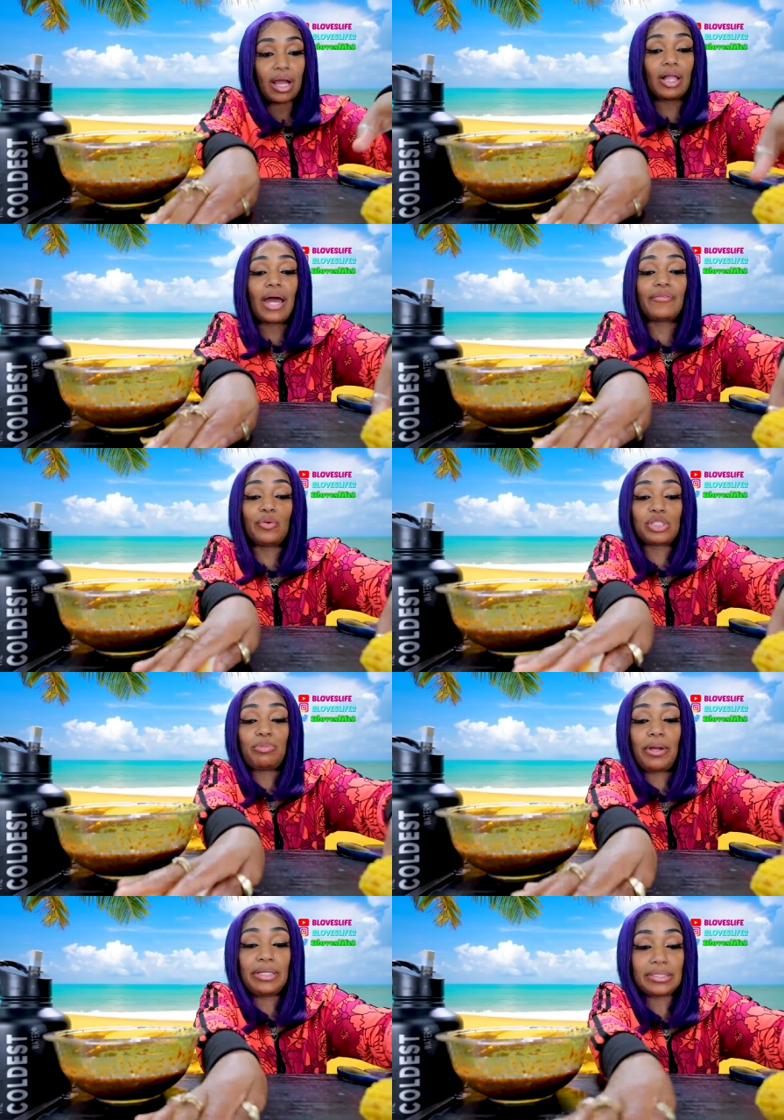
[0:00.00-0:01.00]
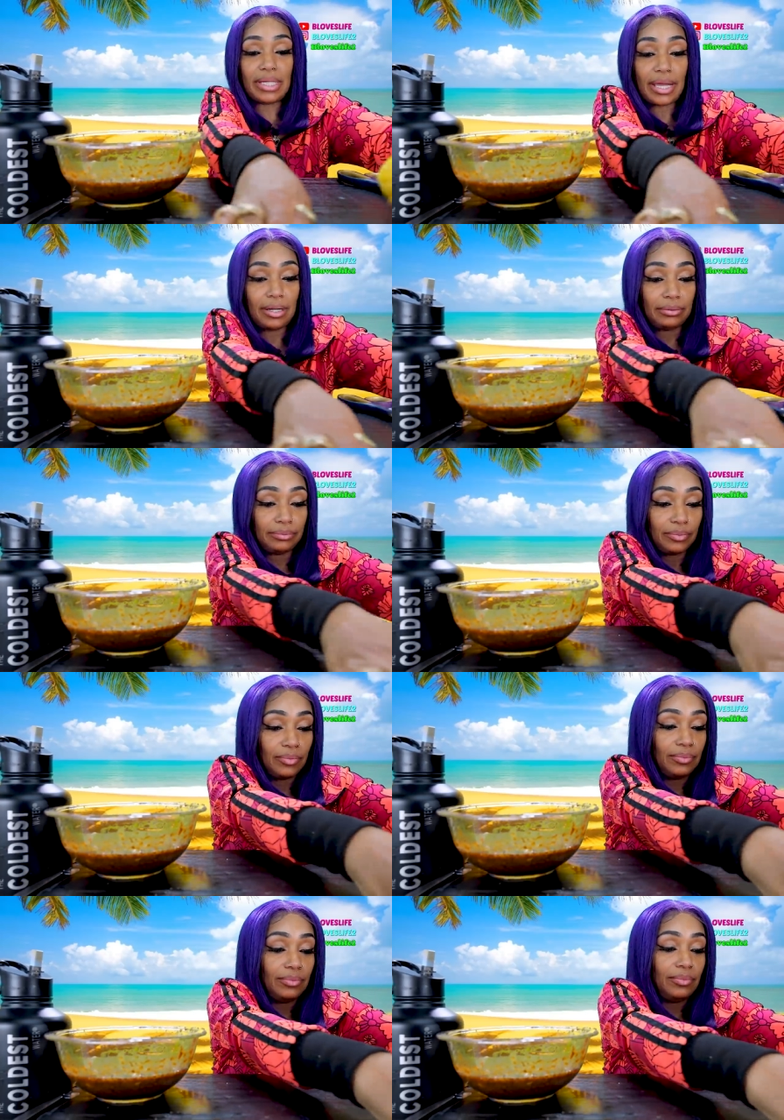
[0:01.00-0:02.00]
All I have to do is spray this down
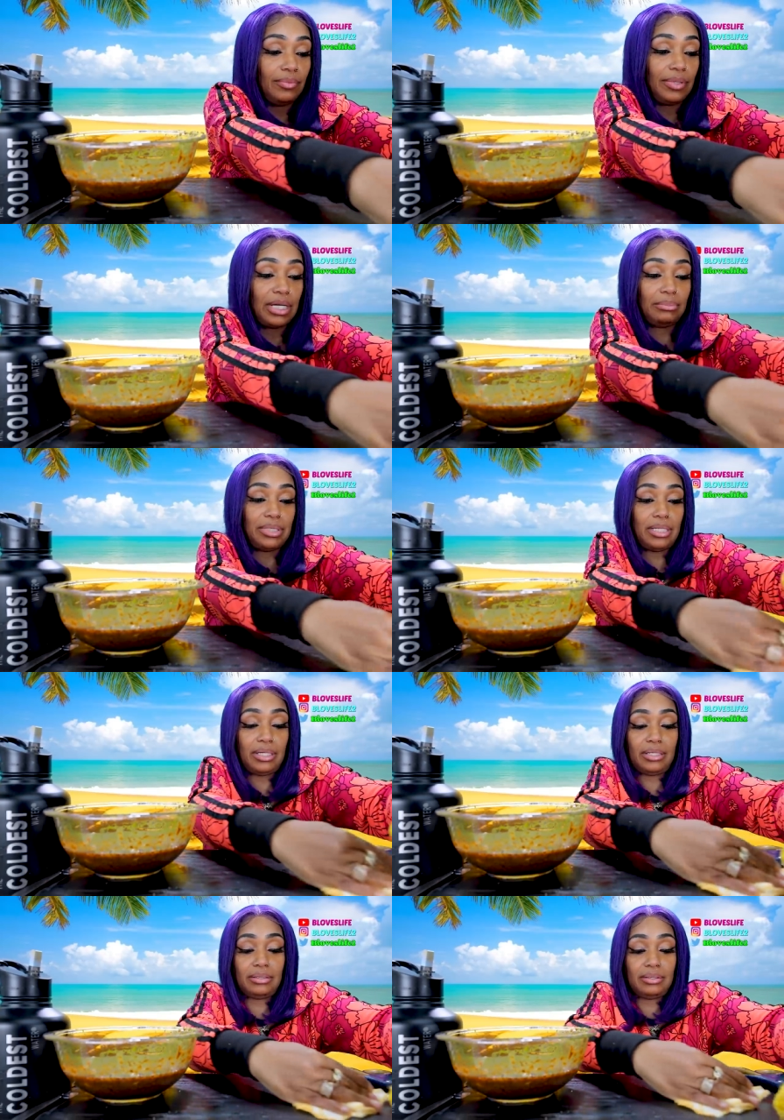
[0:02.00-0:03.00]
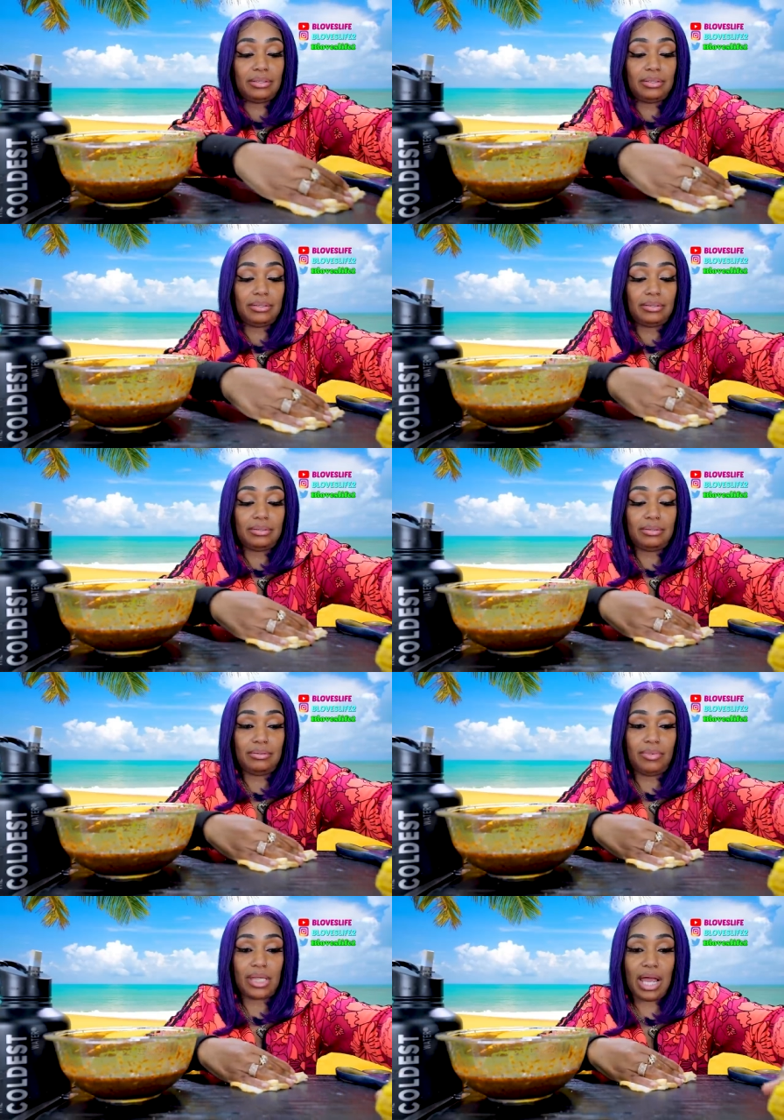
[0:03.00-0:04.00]
when I'm done
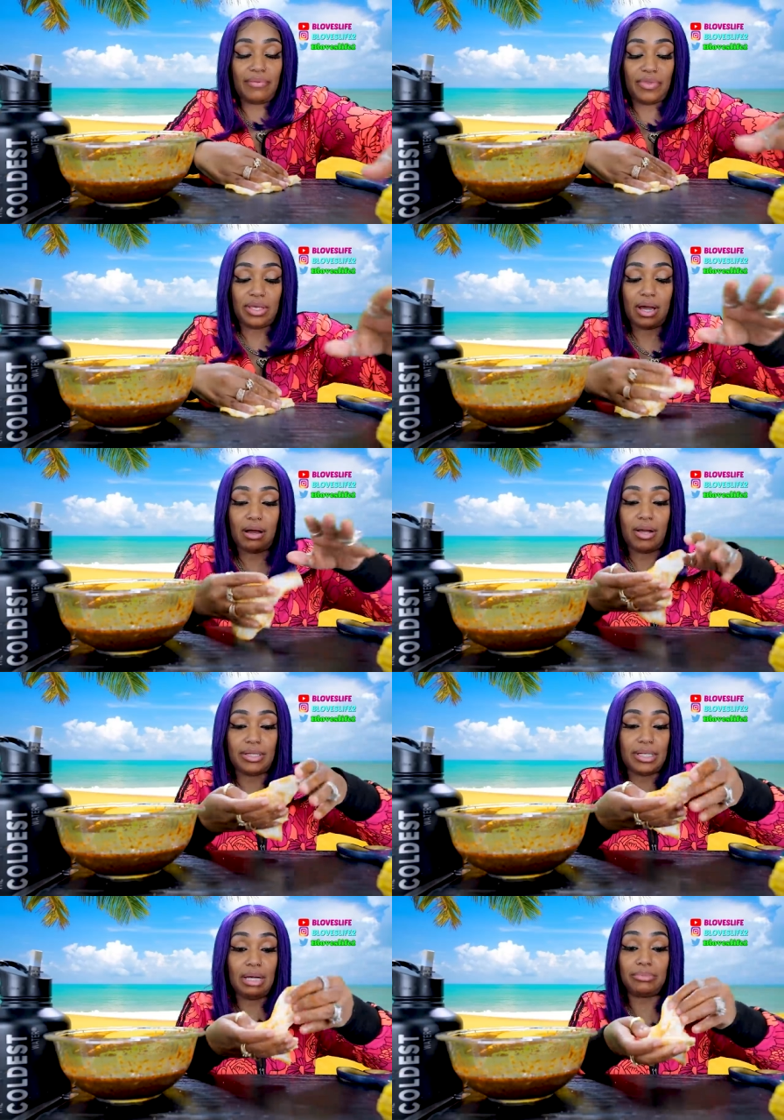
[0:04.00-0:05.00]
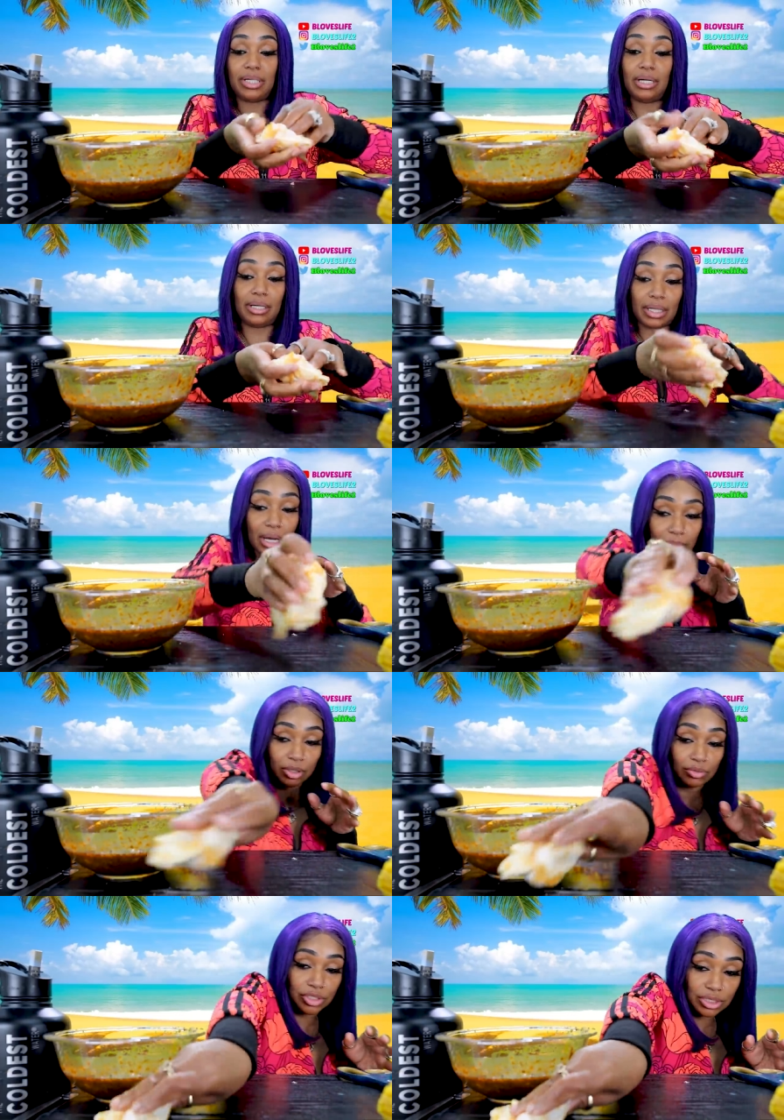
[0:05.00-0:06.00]
with after y'all, and then I'm done. I'm
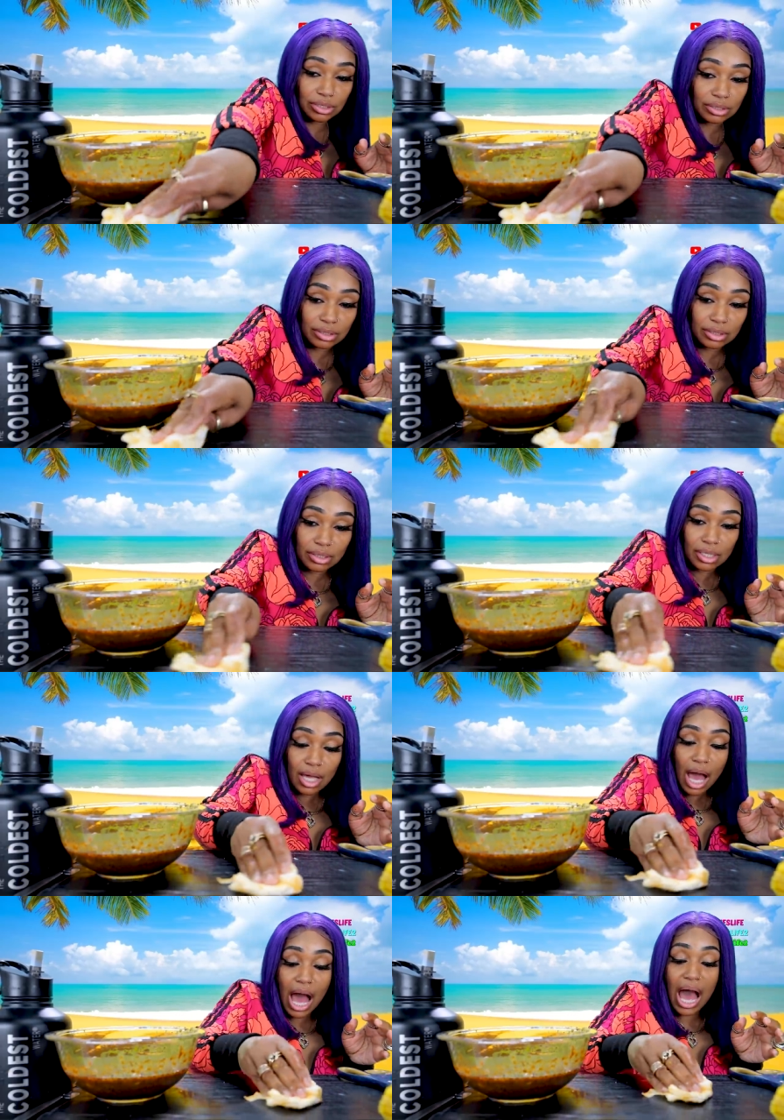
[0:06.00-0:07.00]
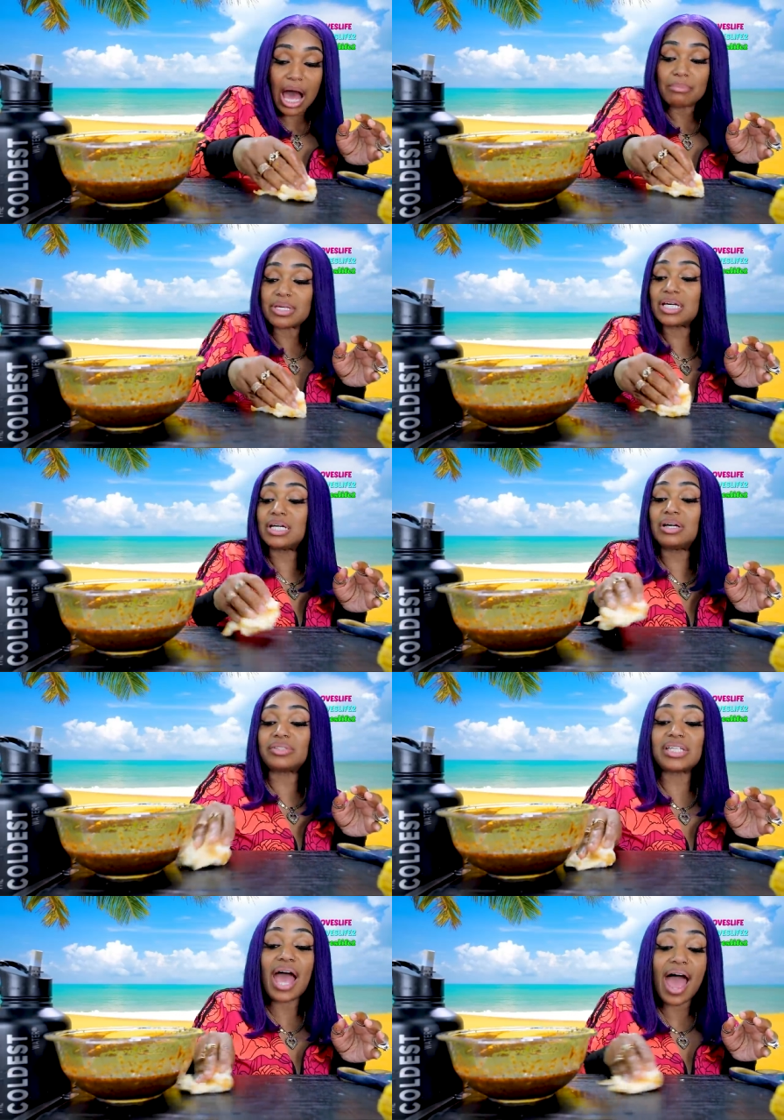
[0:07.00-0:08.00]
Gucci. I'm
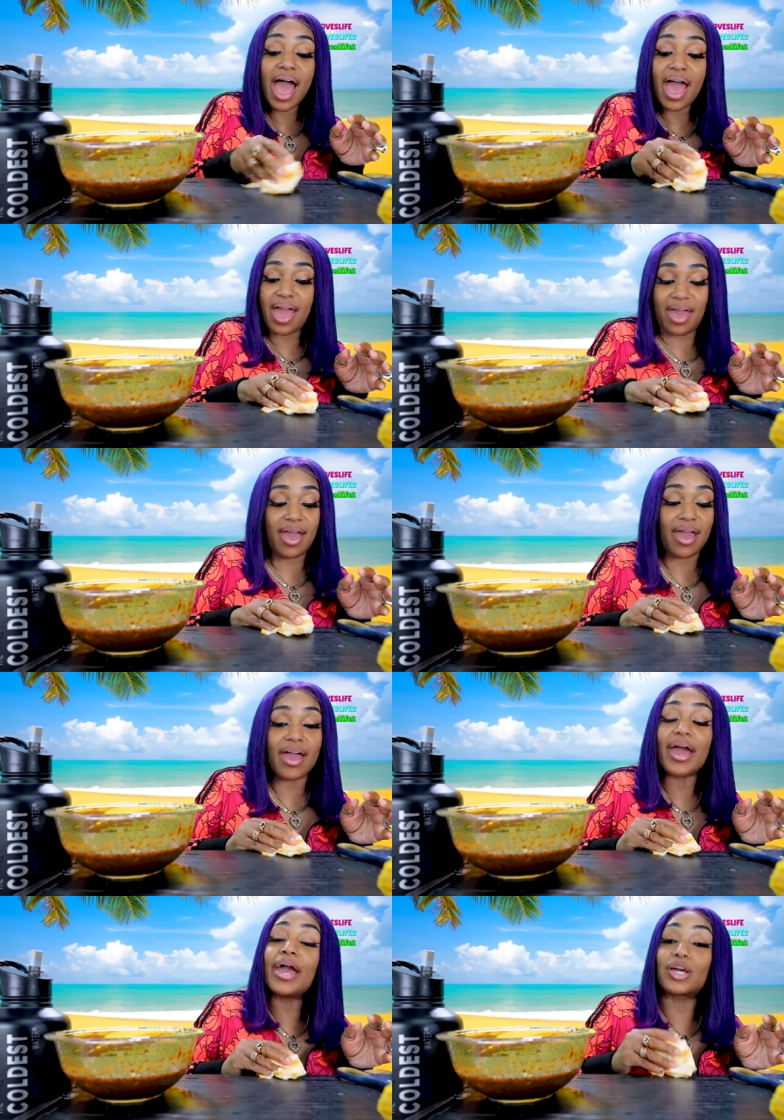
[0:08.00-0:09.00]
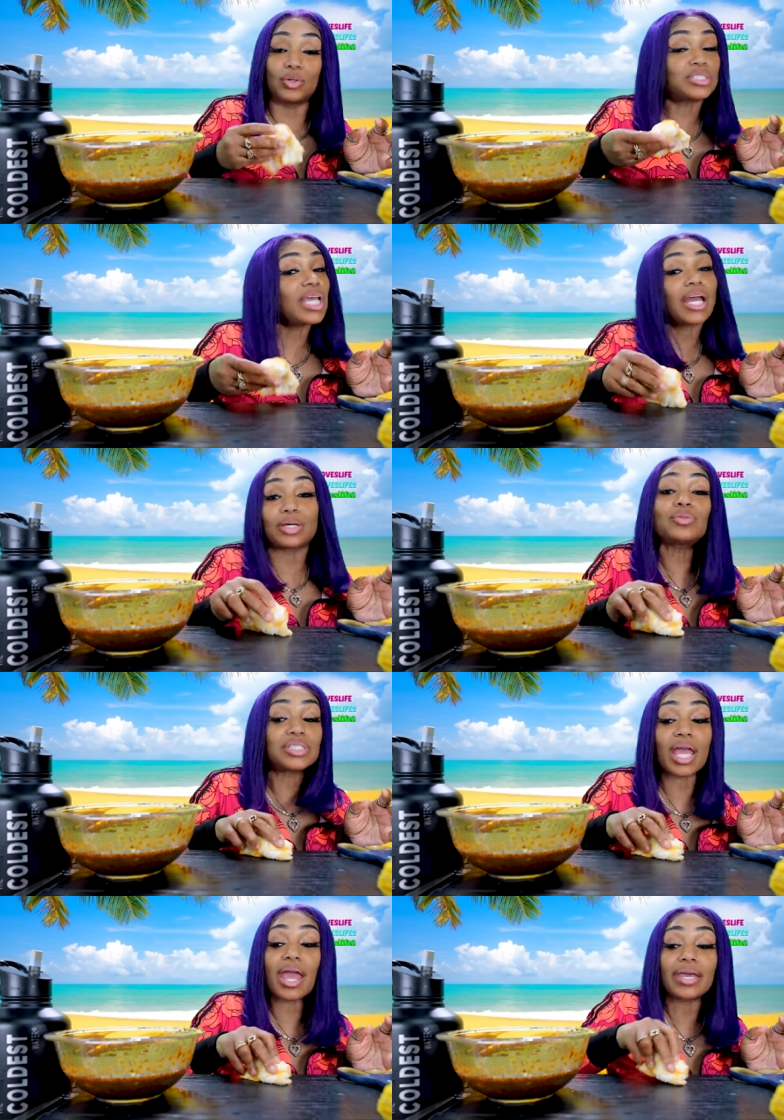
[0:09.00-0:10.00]
Gucci, Gucci,
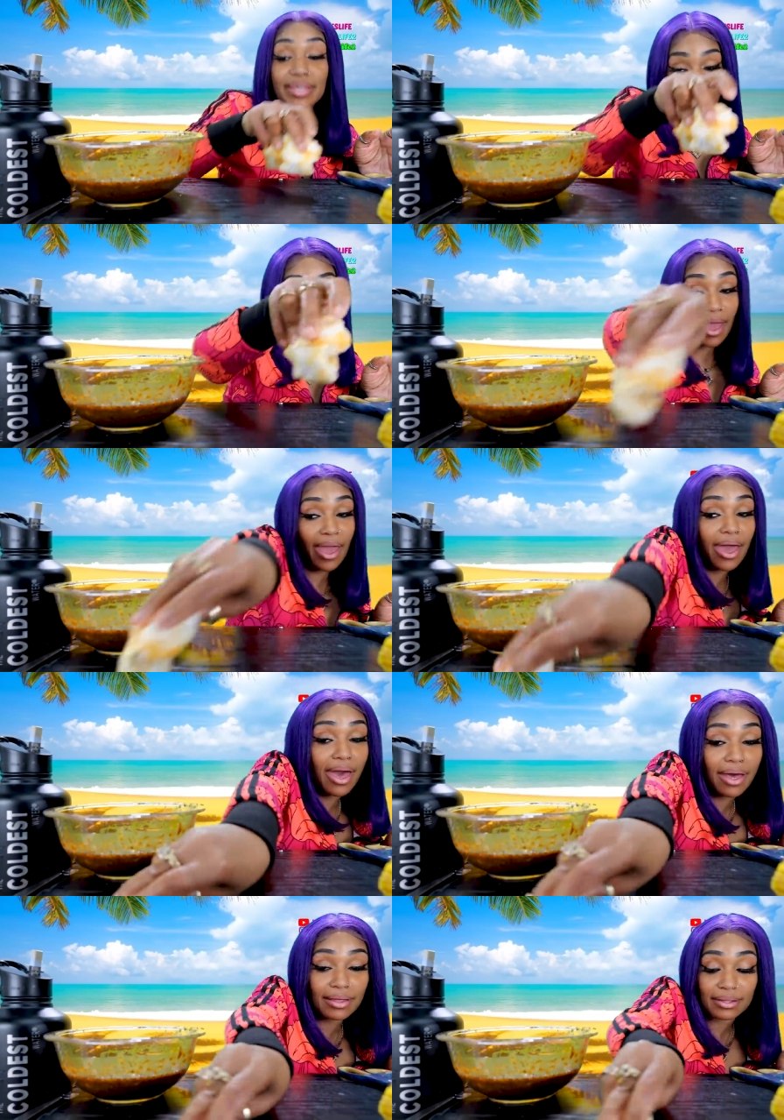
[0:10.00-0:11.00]
Gucci, yeah.